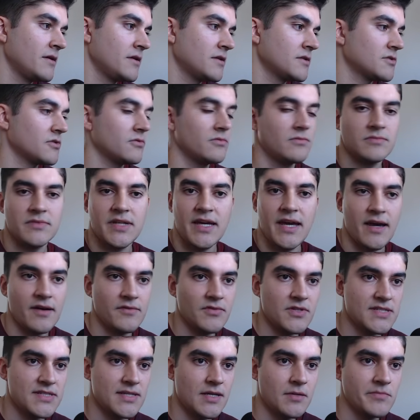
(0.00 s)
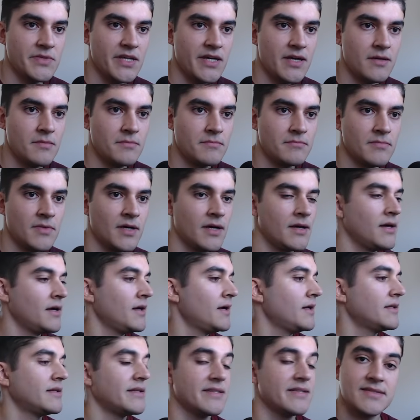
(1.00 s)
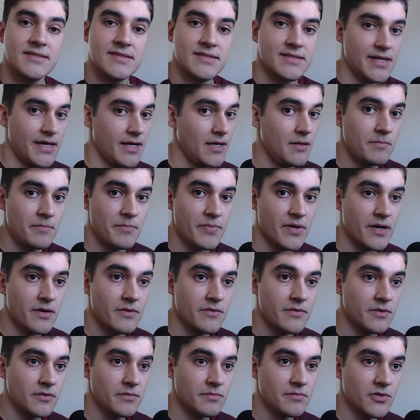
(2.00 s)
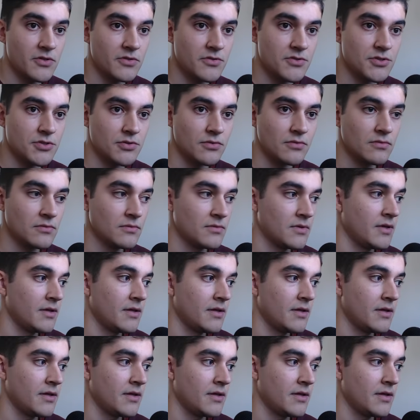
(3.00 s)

So they have the same name, the same parent module,